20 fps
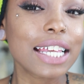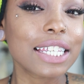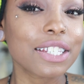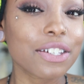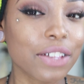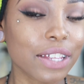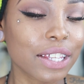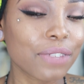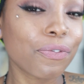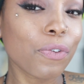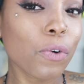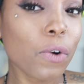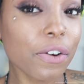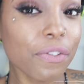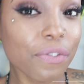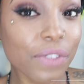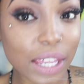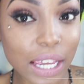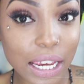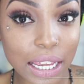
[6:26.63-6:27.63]
So the
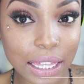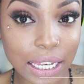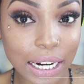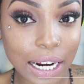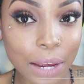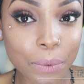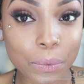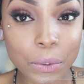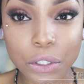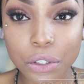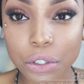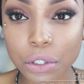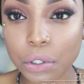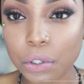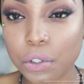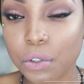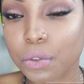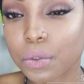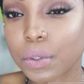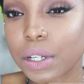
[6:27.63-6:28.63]
fourth thing that I would
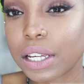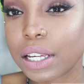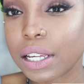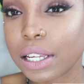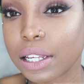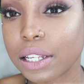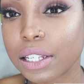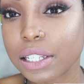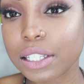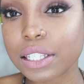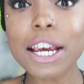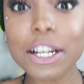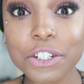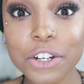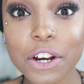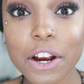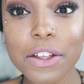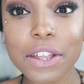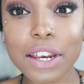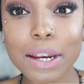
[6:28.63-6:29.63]
do is make
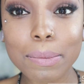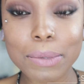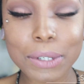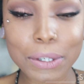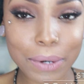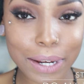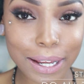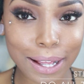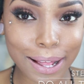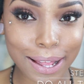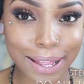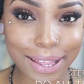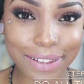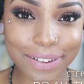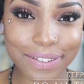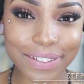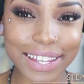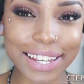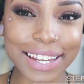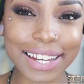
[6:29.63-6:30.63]
sure that I'm doing all
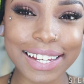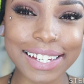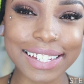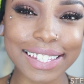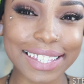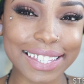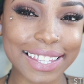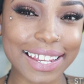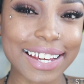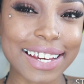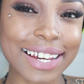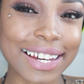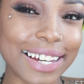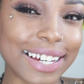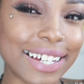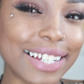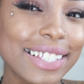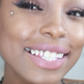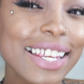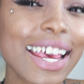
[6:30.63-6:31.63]
of these
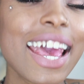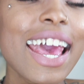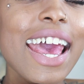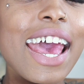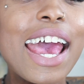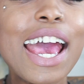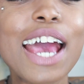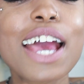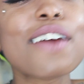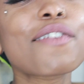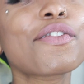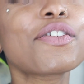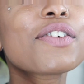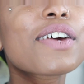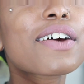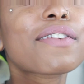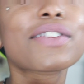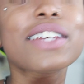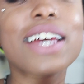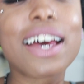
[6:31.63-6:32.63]
things. If you
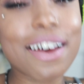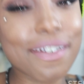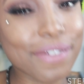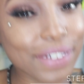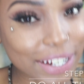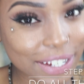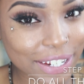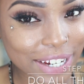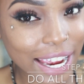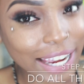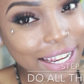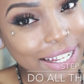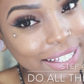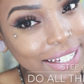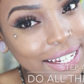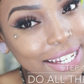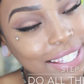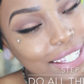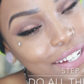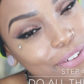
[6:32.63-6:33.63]
have to have a
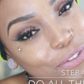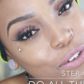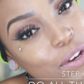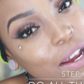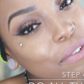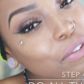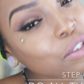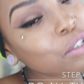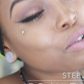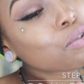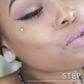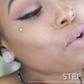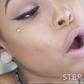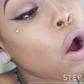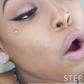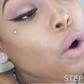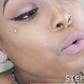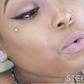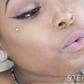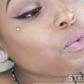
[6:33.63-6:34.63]
checklist, if you have to
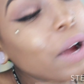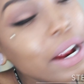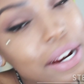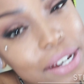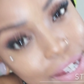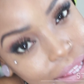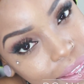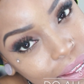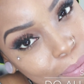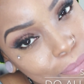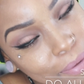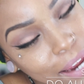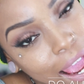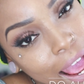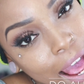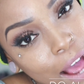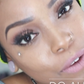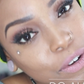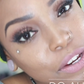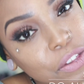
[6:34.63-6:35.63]
write them
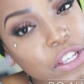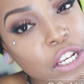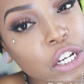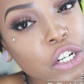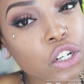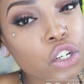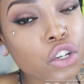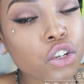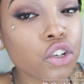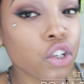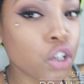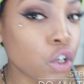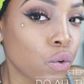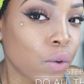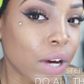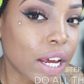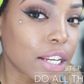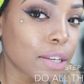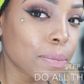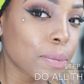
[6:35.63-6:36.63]
down, then
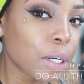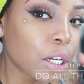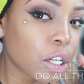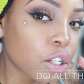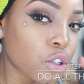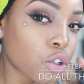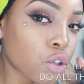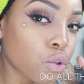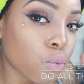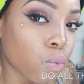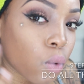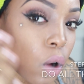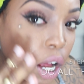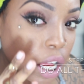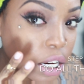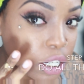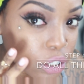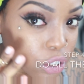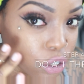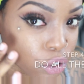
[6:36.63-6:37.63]
do it, because you
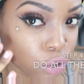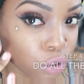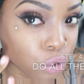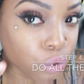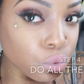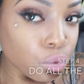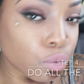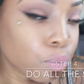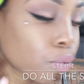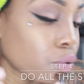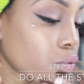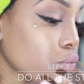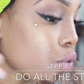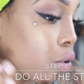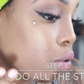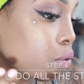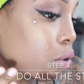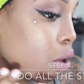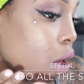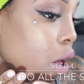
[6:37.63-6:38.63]
want to
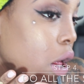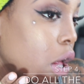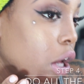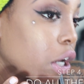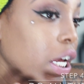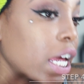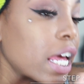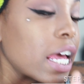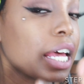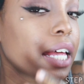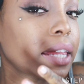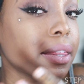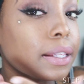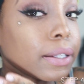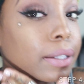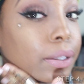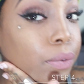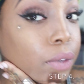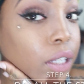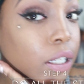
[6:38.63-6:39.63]
prolong
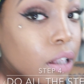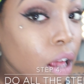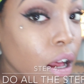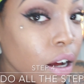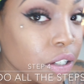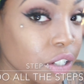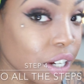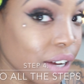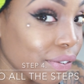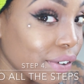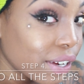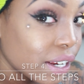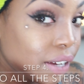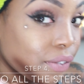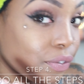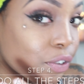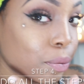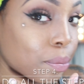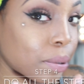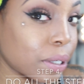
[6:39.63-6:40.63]
the longevity
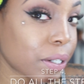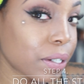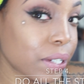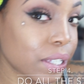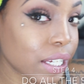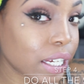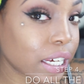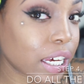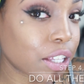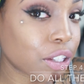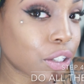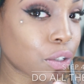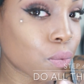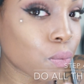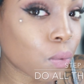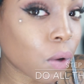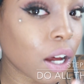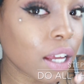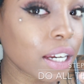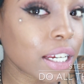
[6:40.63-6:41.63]
of your piercing, and you
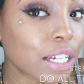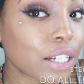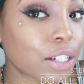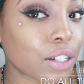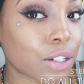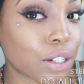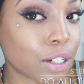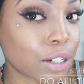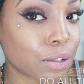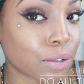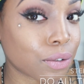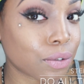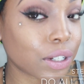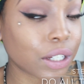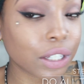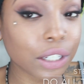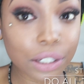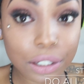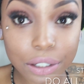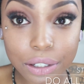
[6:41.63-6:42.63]
want it to
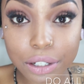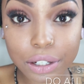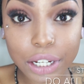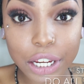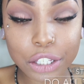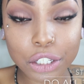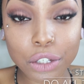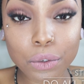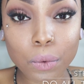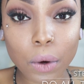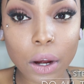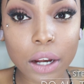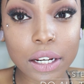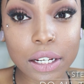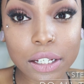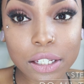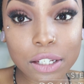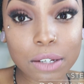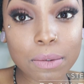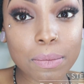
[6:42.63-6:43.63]
heal, and you want
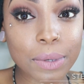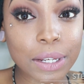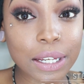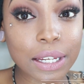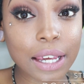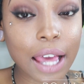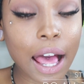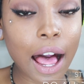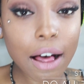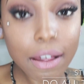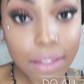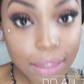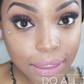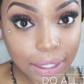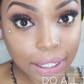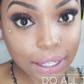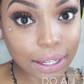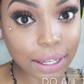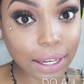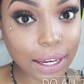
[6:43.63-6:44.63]
it to be
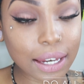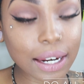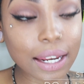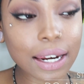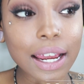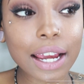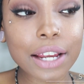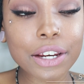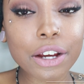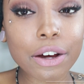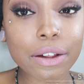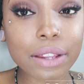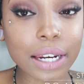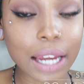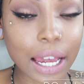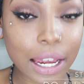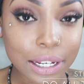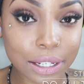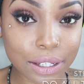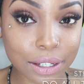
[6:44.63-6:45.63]
healthy again. And I know that
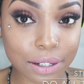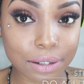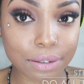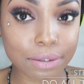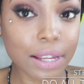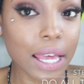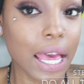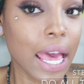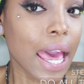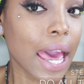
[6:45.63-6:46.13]
I do.